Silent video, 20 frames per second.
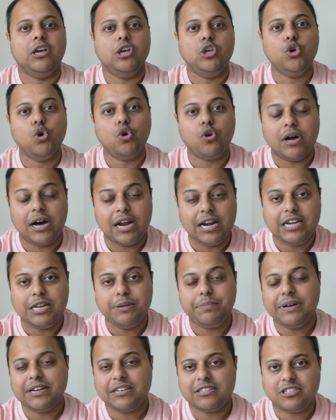your
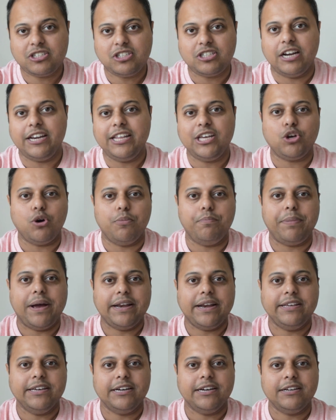ultimate study
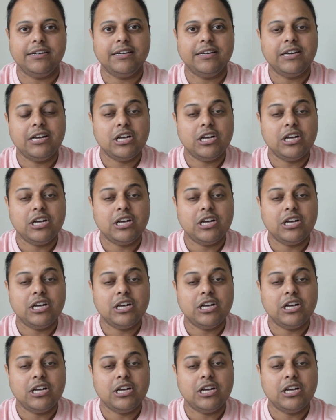companion.